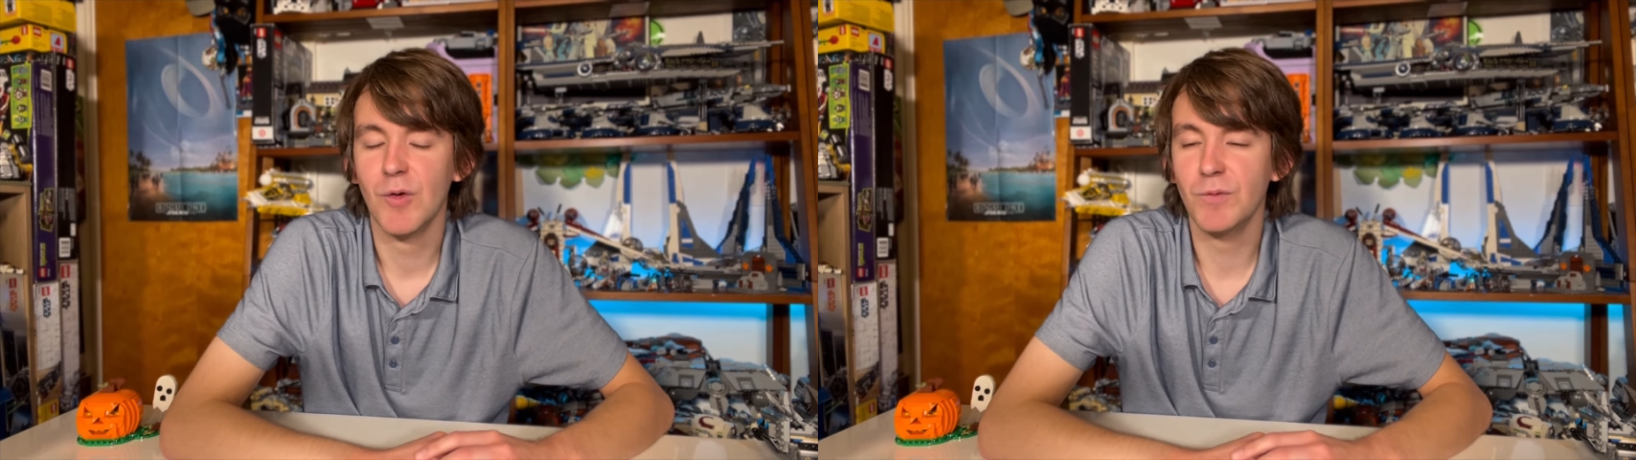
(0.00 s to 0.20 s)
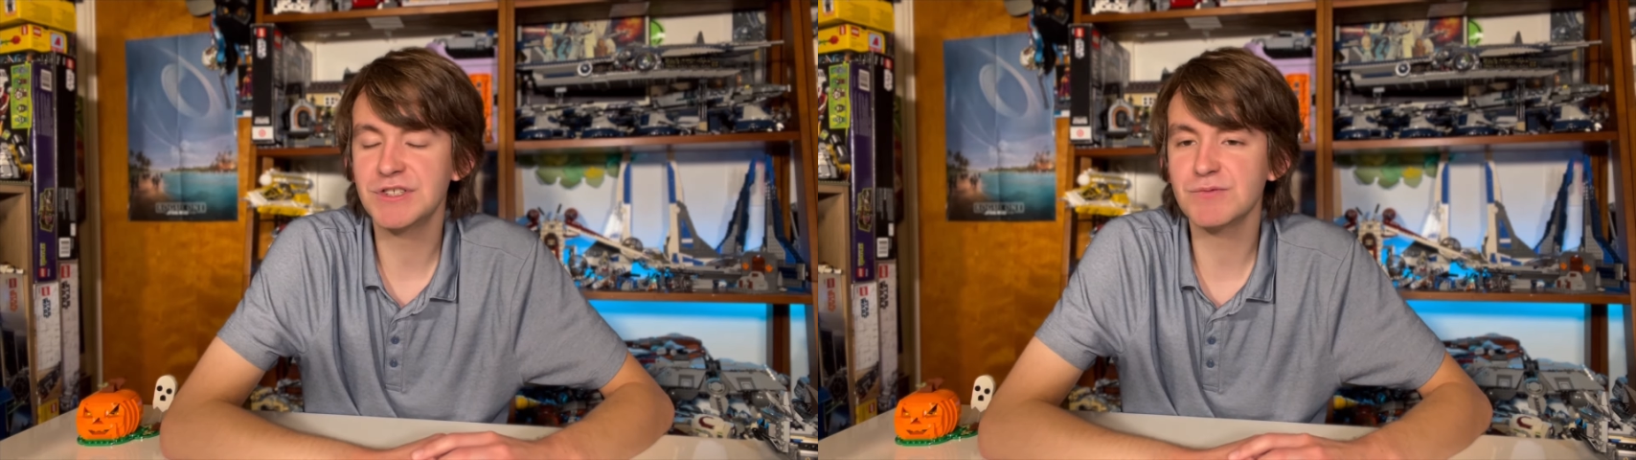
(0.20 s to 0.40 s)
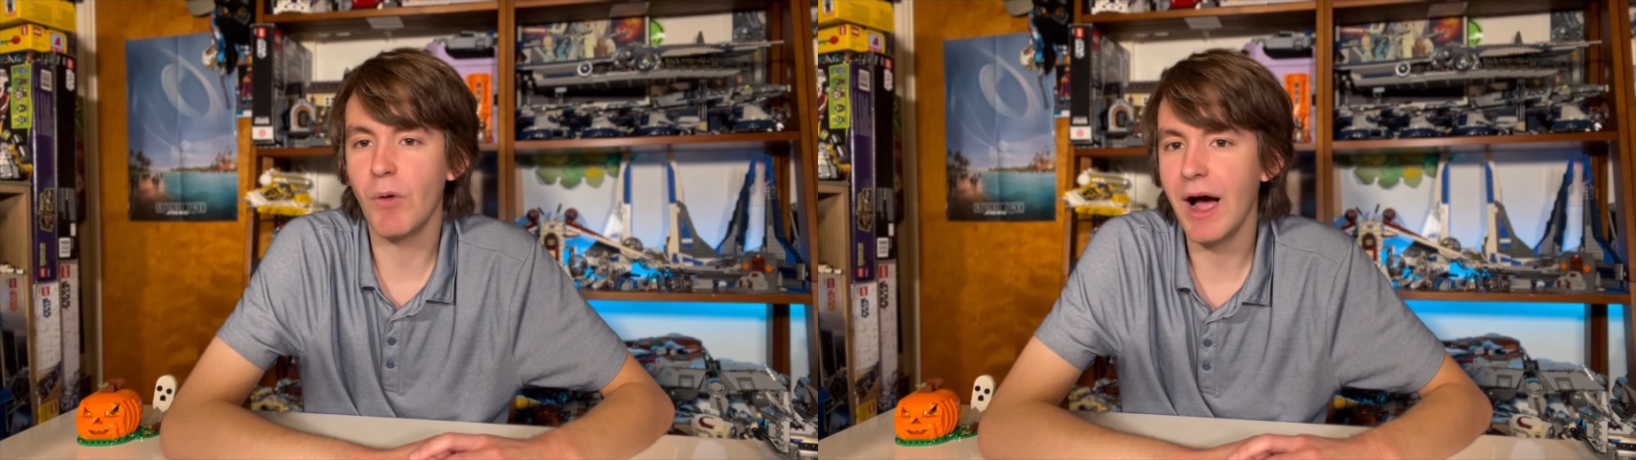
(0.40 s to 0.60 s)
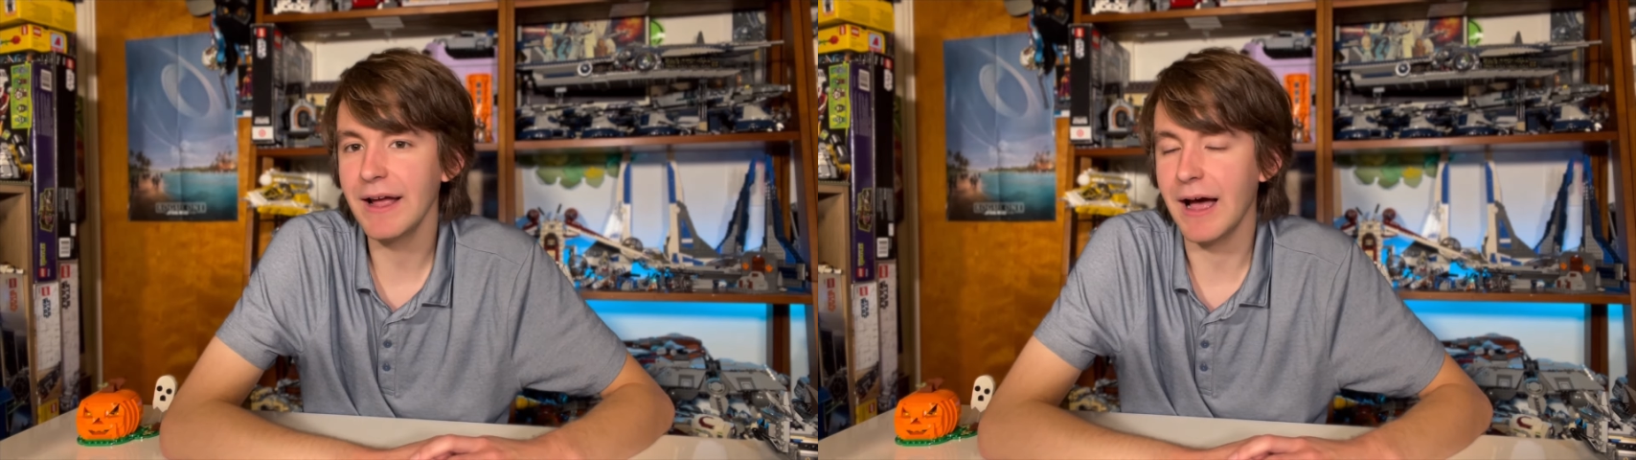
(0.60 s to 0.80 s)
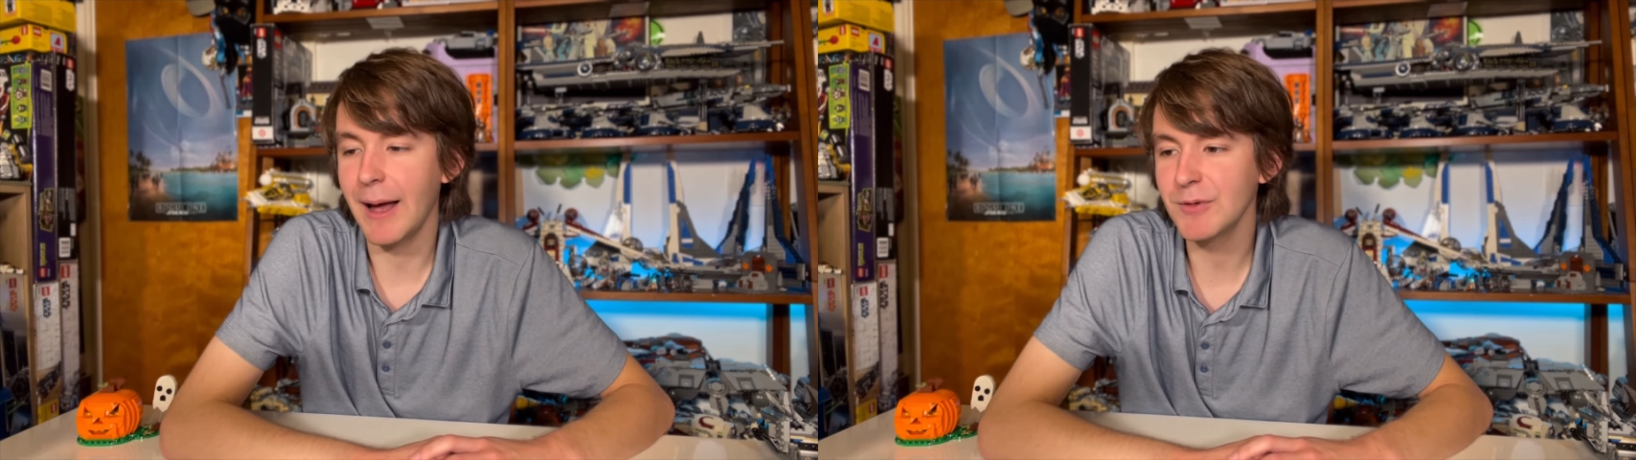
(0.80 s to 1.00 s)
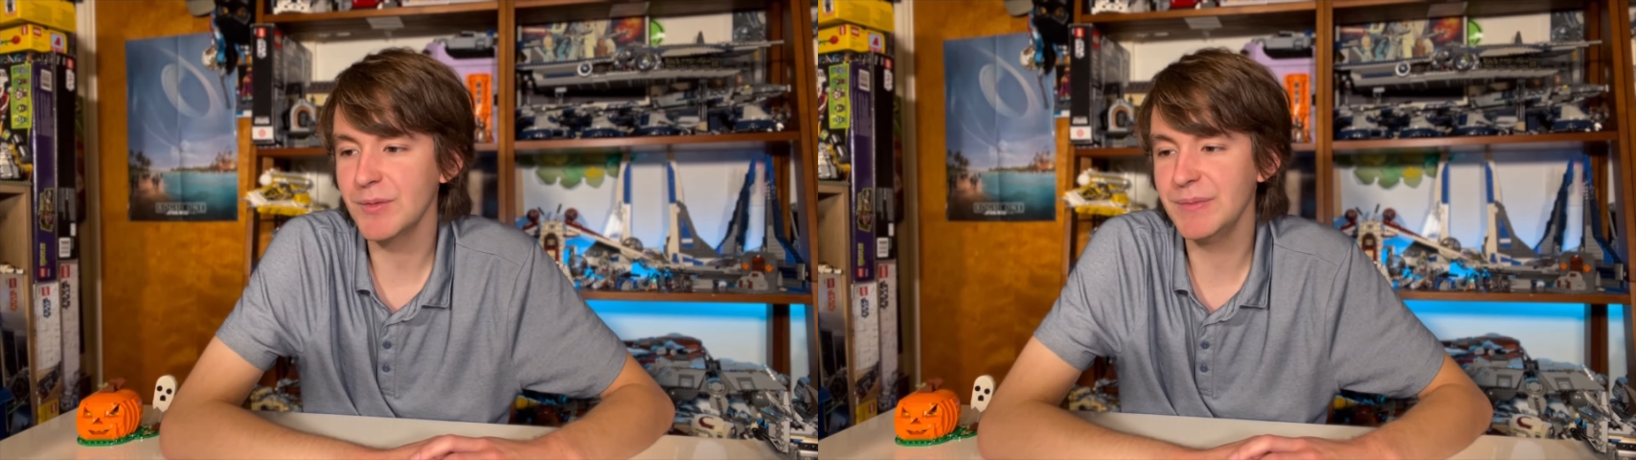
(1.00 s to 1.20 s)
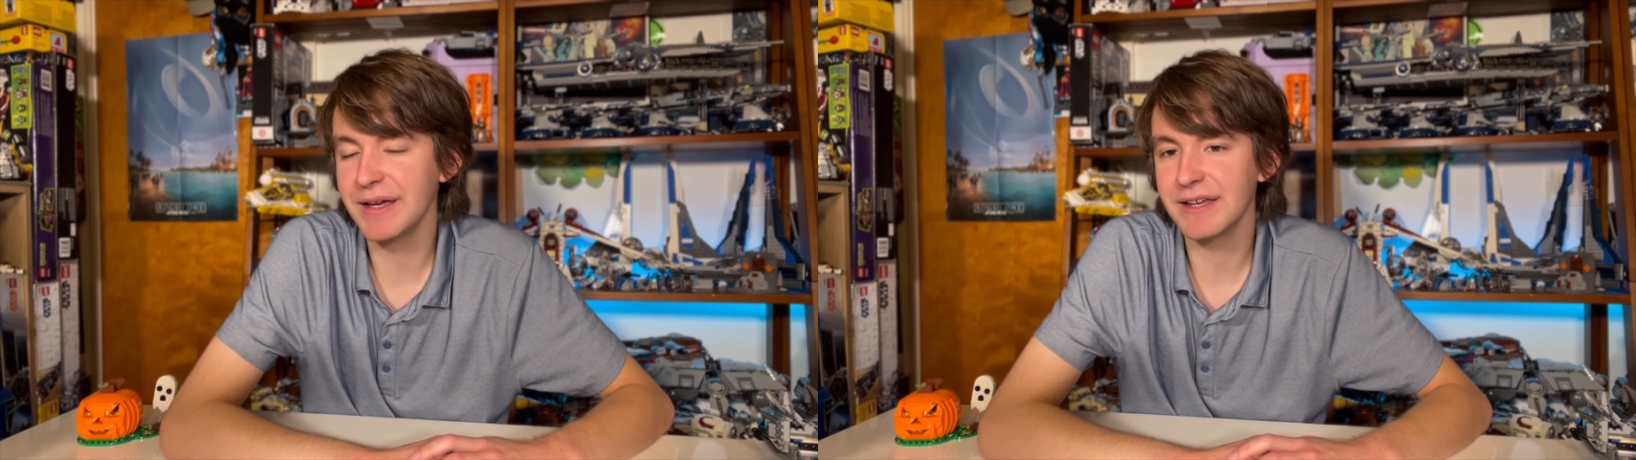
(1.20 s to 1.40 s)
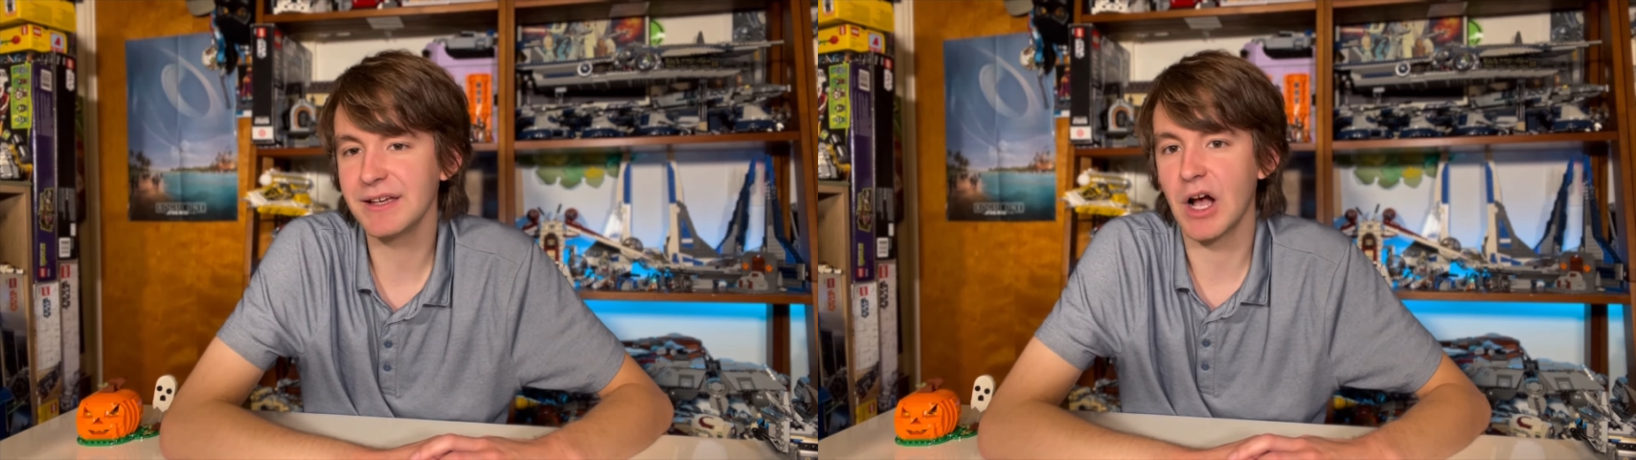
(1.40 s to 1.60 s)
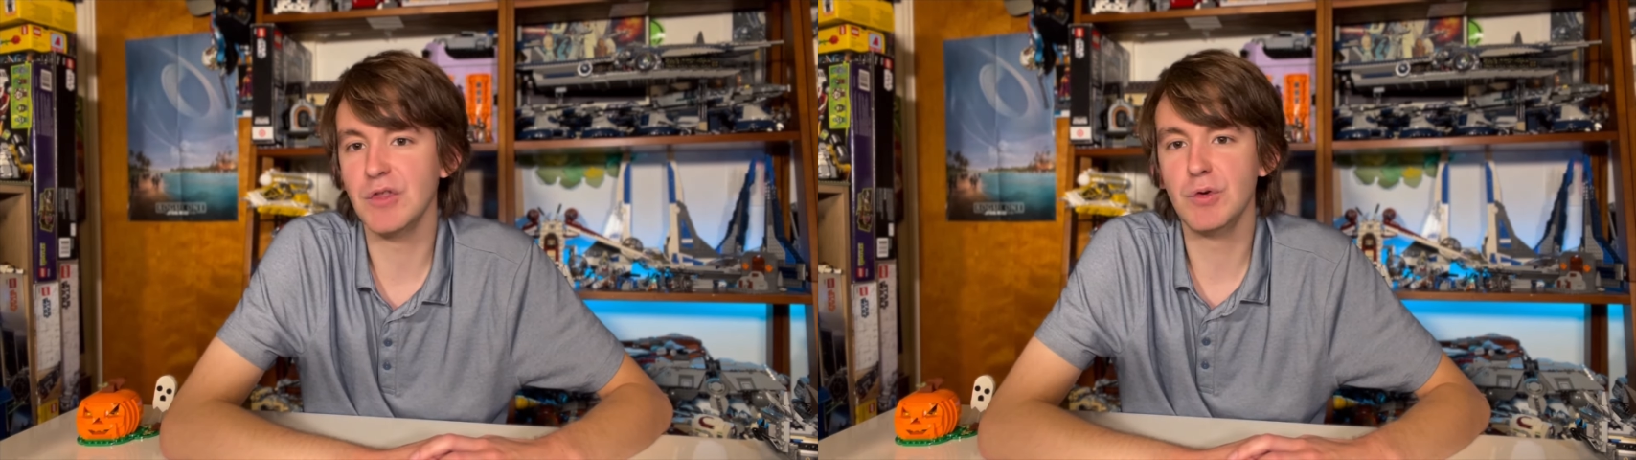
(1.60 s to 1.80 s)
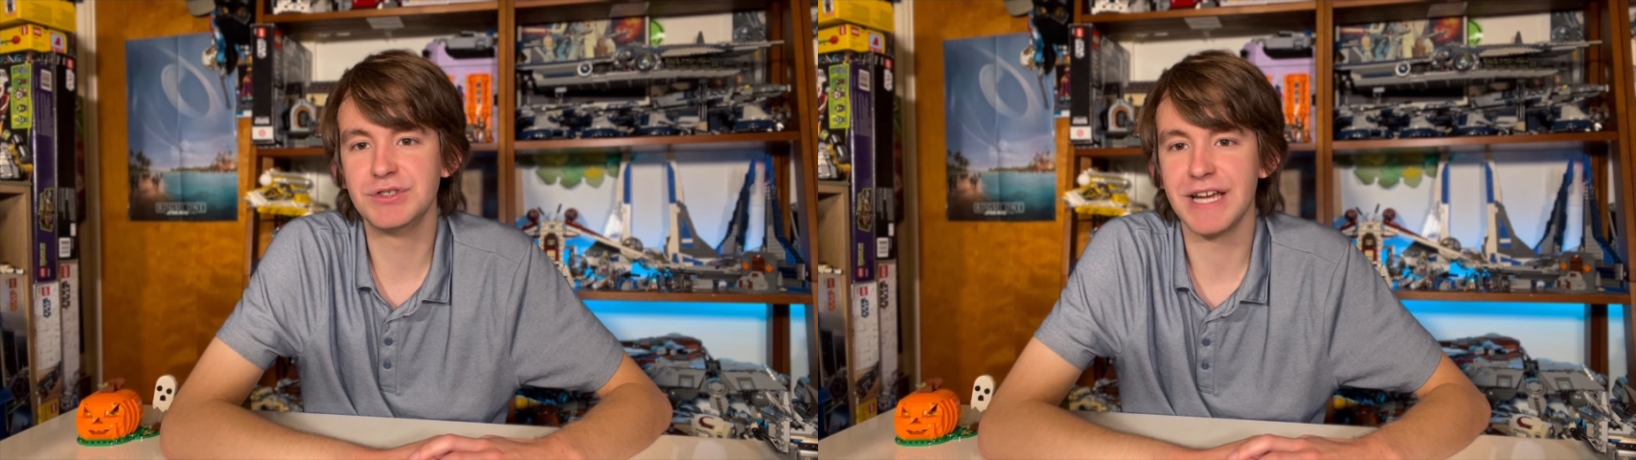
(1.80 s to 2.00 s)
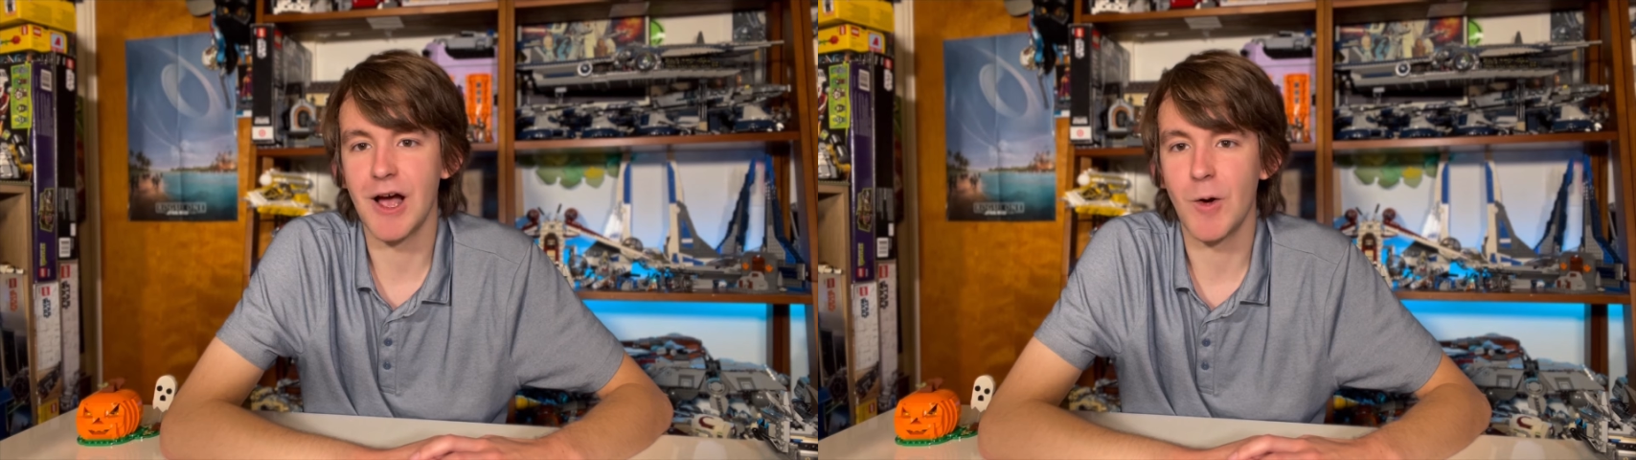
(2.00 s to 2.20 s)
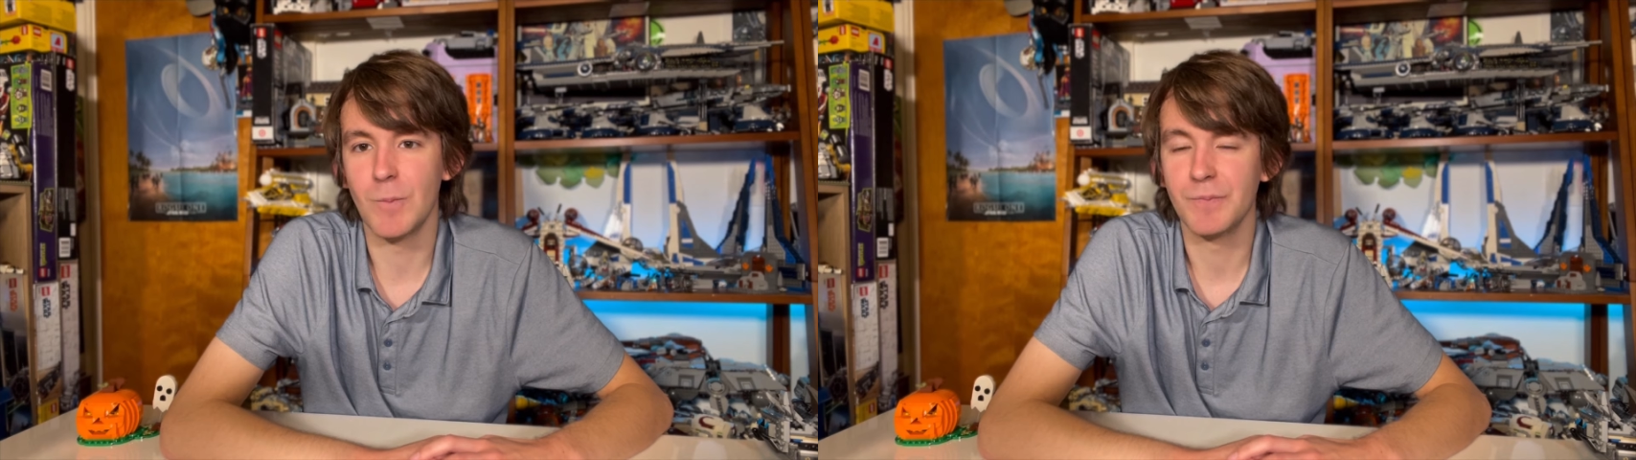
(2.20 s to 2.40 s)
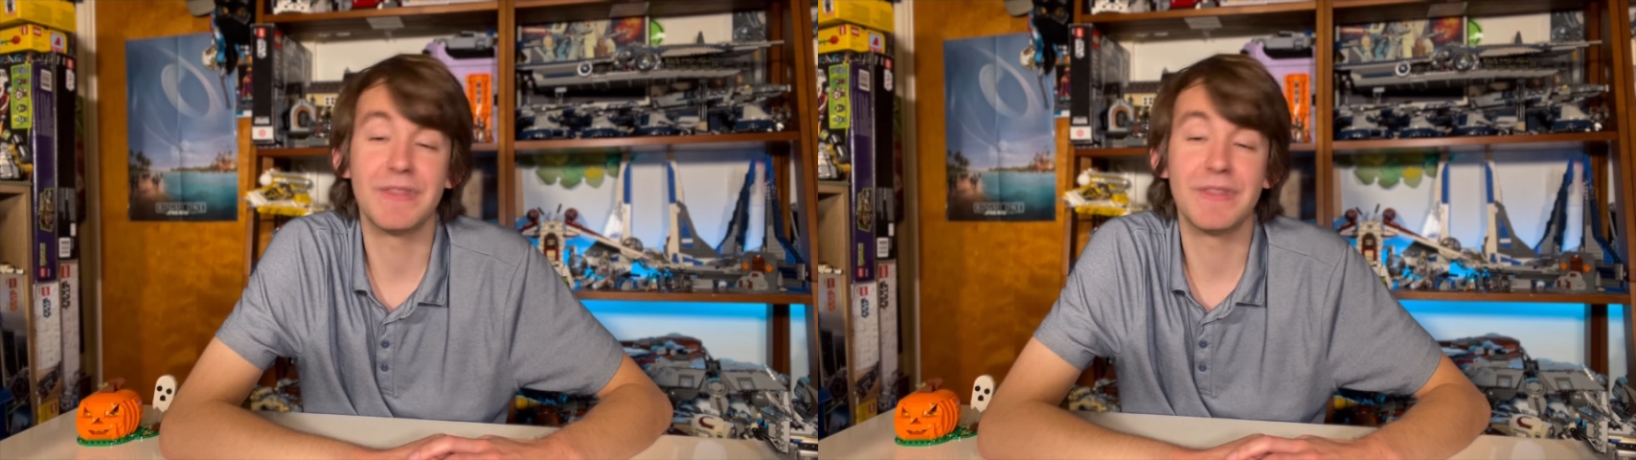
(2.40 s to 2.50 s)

which is why I'm going to be making a new channel